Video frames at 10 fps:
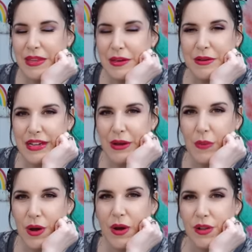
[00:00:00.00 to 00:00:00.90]
me, though, I
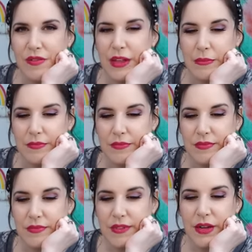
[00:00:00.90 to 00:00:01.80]
want all of them.
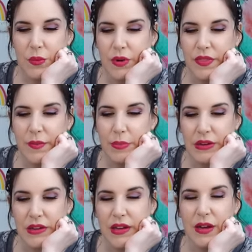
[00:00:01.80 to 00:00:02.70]
I want the
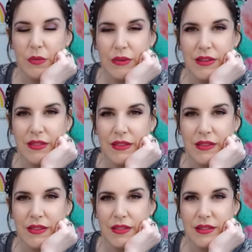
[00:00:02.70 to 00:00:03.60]
bunny. I want
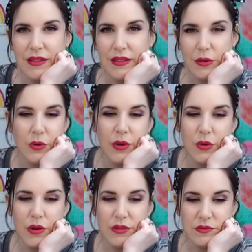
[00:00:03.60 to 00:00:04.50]
the, the
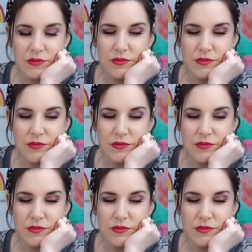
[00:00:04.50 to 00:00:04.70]
unicorn.